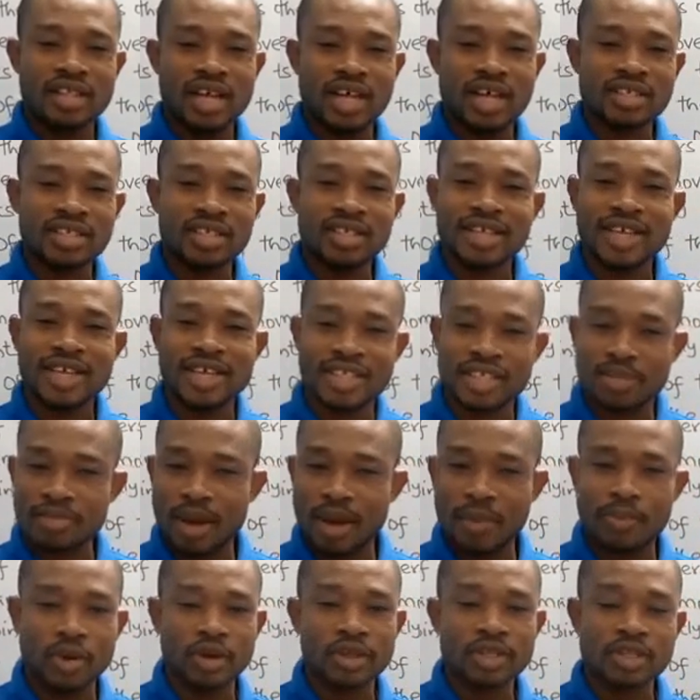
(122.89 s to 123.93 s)
That's the
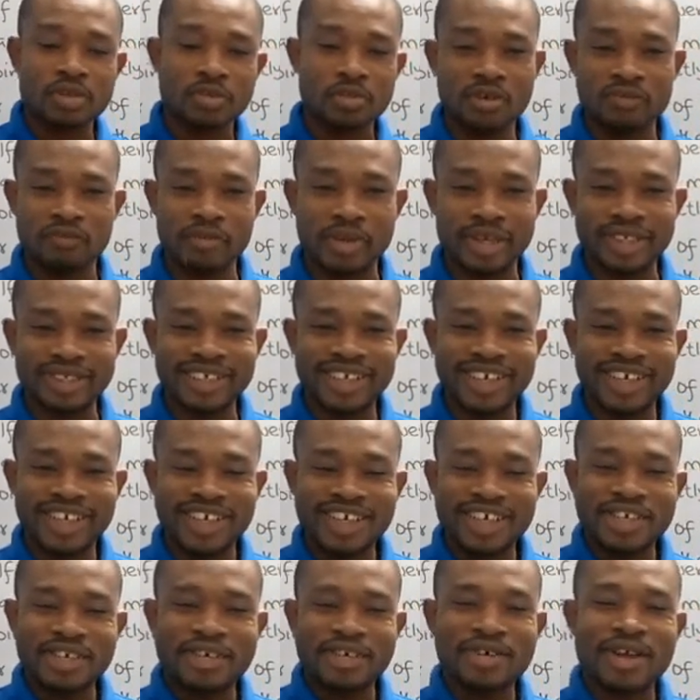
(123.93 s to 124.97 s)
decimal point movement.
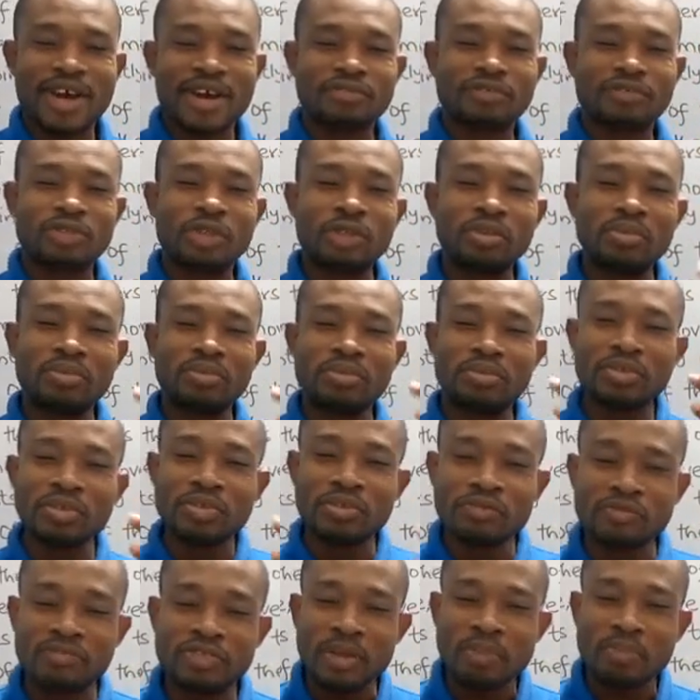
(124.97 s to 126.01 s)
You have to
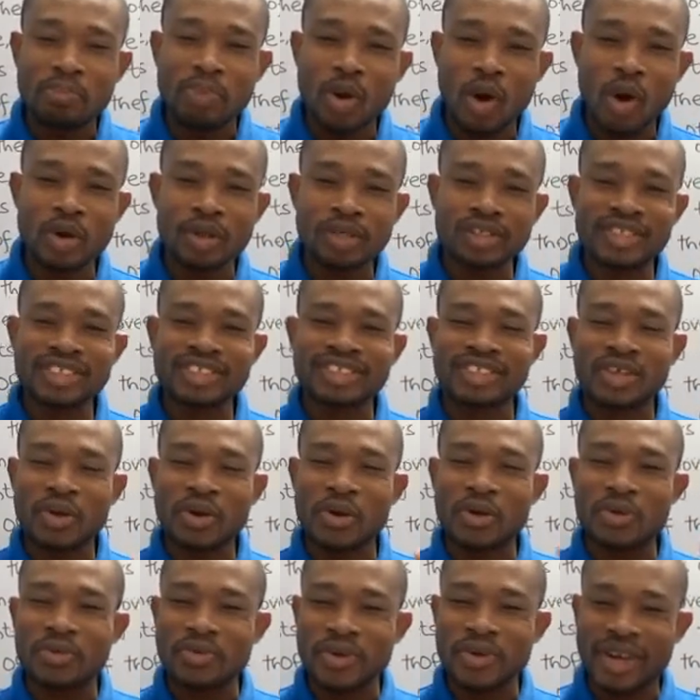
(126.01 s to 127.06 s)
move the point
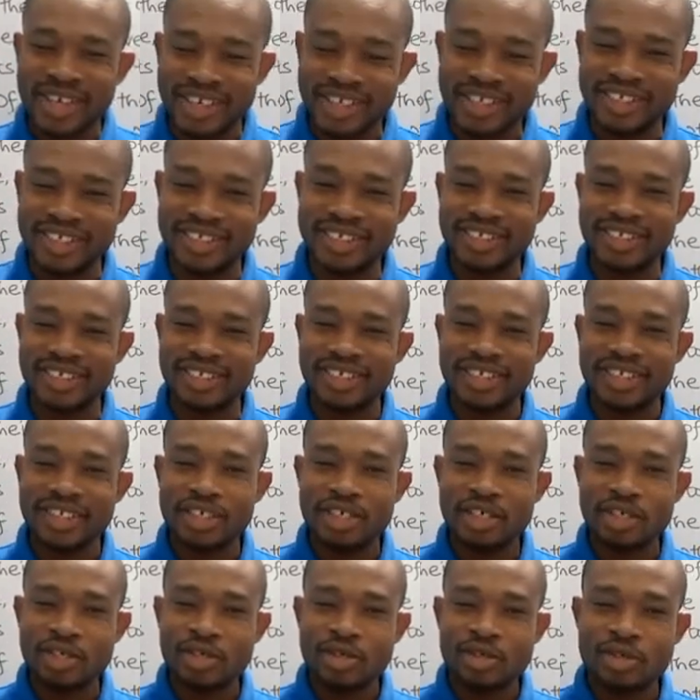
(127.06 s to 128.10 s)
correctly
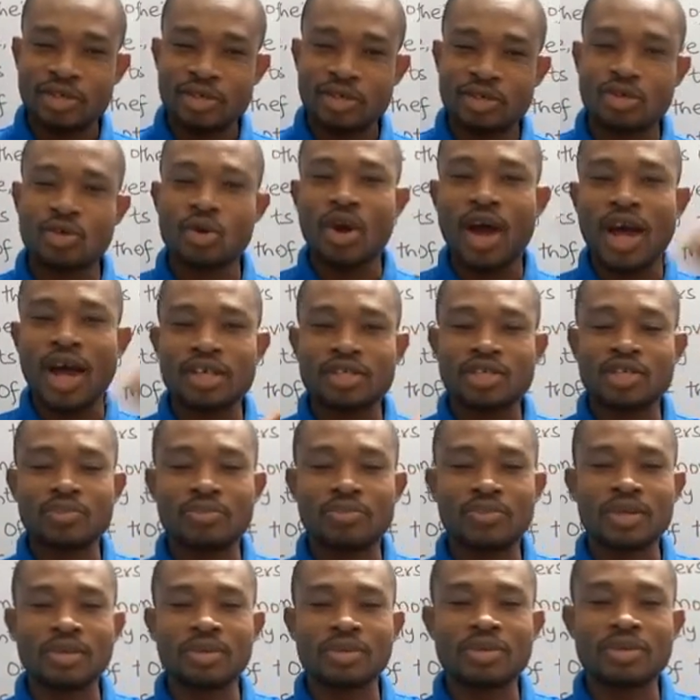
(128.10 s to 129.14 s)
so as to
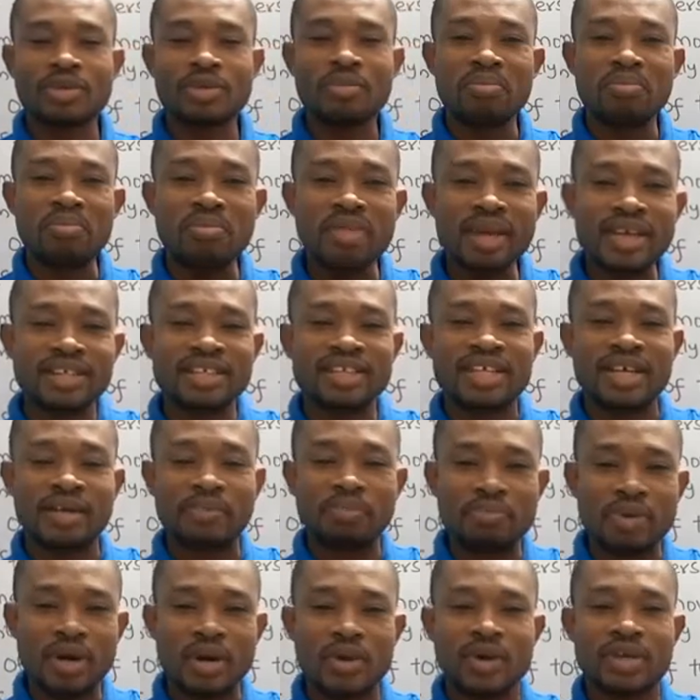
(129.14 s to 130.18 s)
be able to make
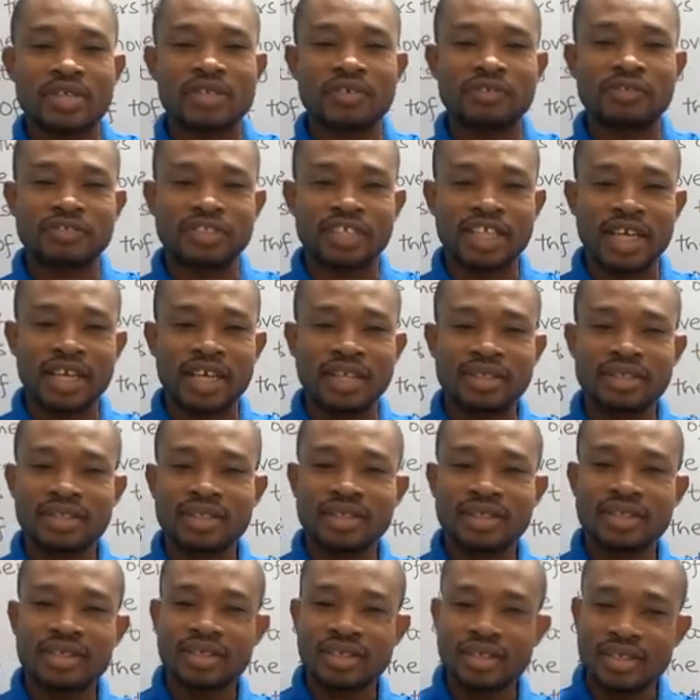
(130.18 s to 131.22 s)
their powers of 10
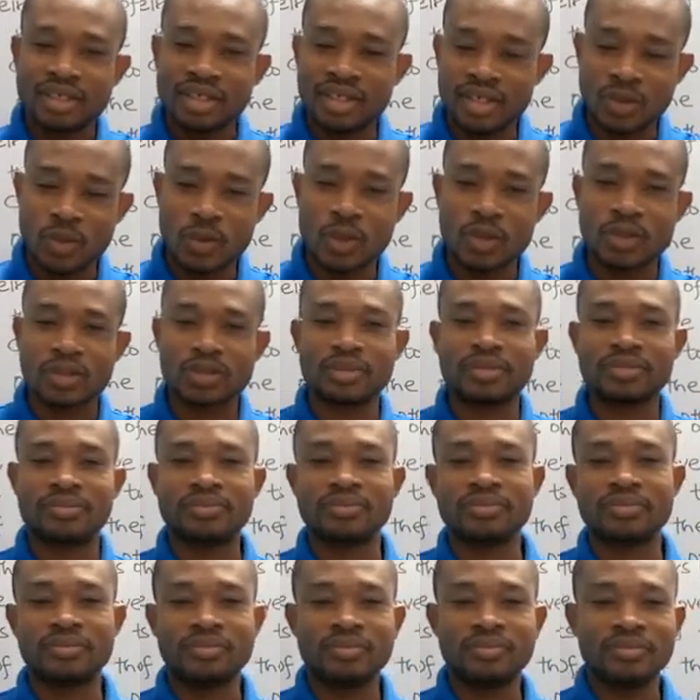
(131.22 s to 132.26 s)

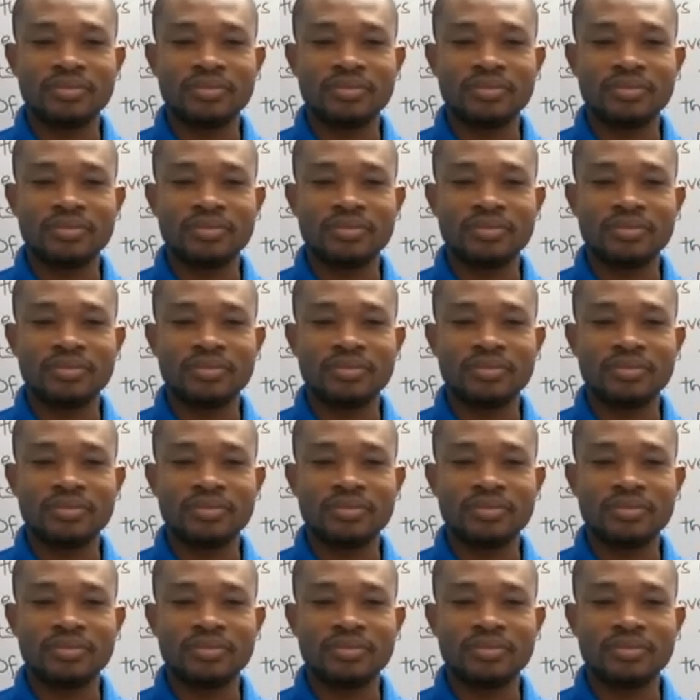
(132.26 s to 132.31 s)
equal.